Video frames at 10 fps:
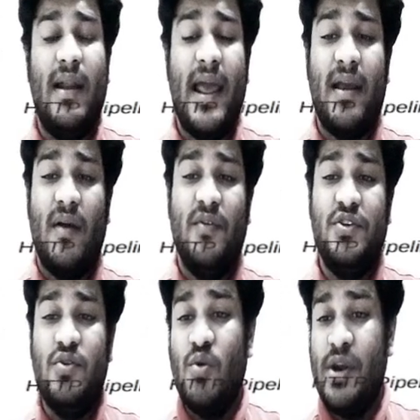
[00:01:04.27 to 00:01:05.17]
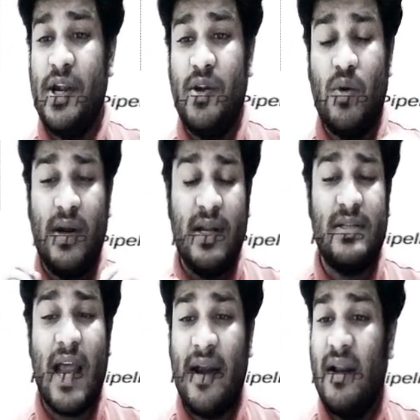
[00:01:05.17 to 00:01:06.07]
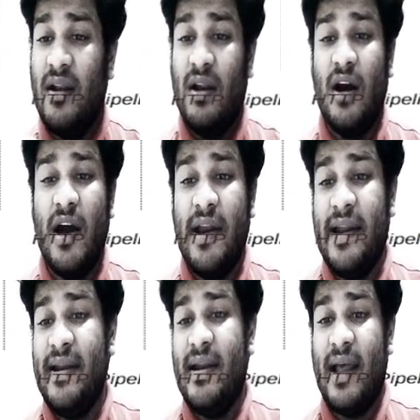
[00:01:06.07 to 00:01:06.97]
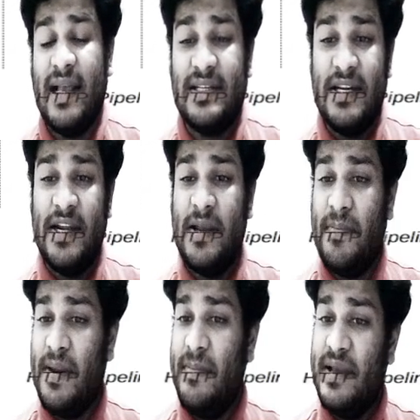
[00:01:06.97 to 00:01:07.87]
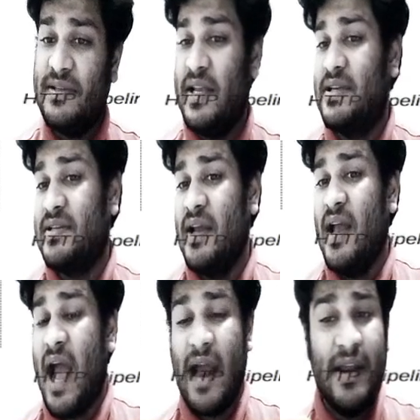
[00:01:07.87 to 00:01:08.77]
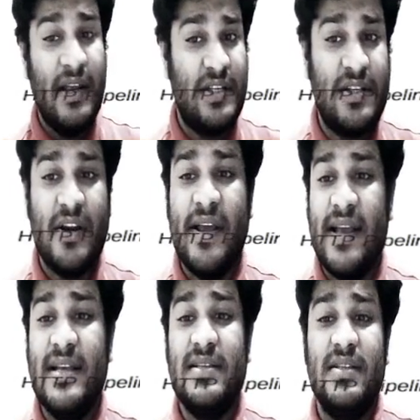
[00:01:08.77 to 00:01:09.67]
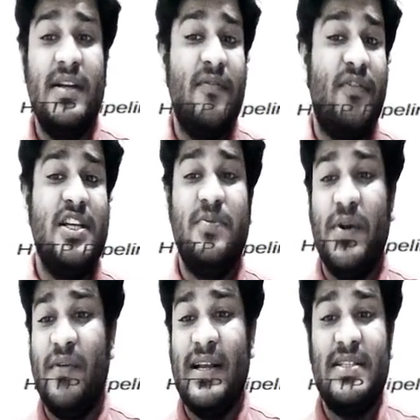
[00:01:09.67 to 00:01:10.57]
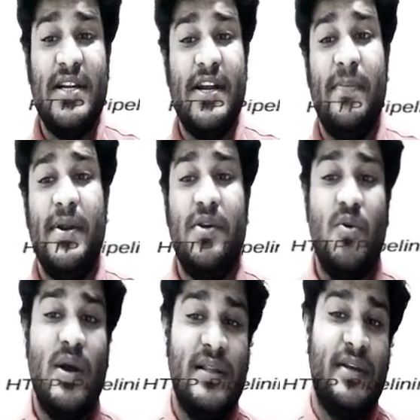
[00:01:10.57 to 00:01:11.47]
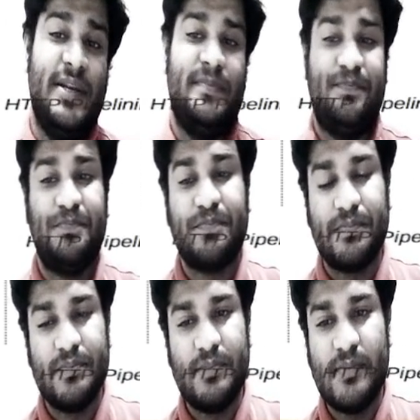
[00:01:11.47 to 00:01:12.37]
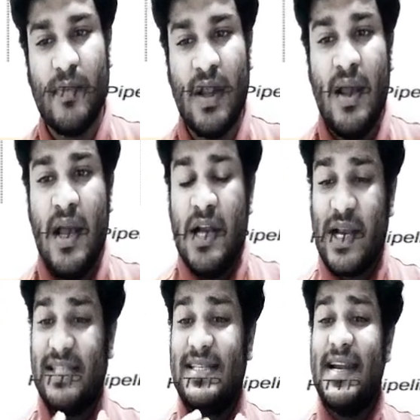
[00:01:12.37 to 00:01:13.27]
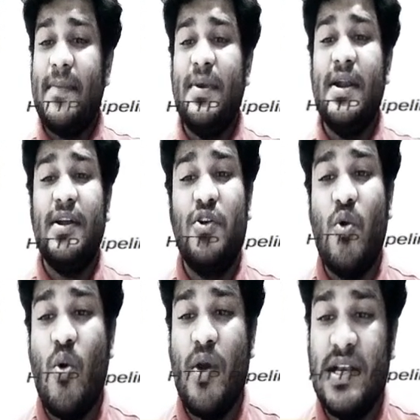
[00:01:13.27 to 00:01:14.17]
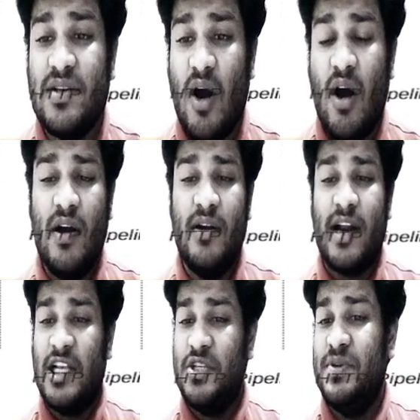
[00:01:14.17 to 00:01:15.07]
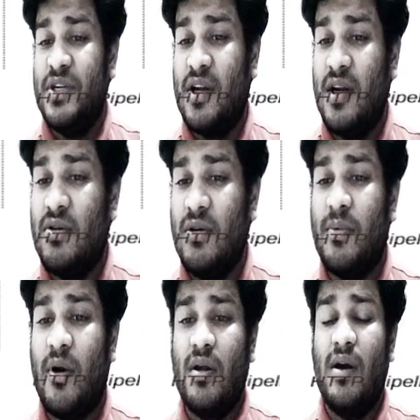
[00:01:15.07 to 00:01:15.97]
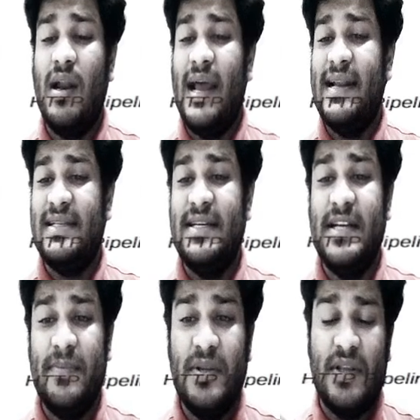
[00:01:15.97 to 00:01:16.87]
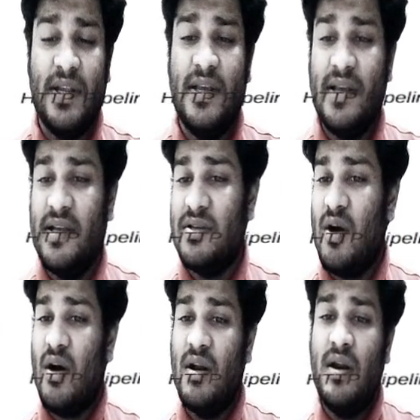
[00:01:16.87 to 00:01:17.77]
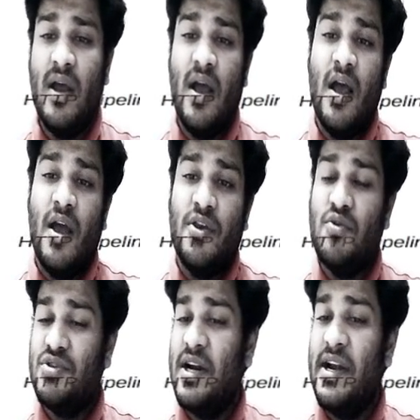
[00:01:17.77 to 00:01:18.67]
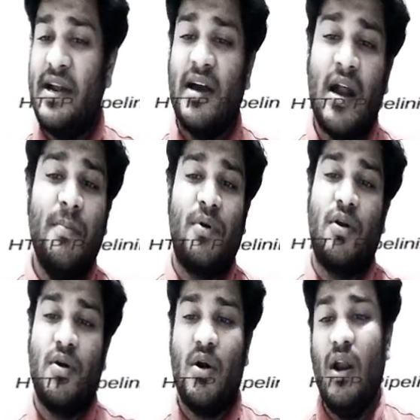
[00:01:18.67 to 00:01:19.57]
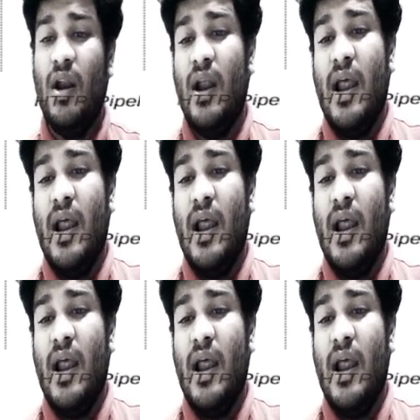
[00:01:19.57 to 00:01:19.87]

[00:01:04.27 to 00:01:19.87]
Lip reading: like which you need to understand and learn in HTTP basics and history, is the difference between HTTP 2 and 3. So HTTP 2 is on transmission control protocol, and HTTP 3 is on user datagram protocol.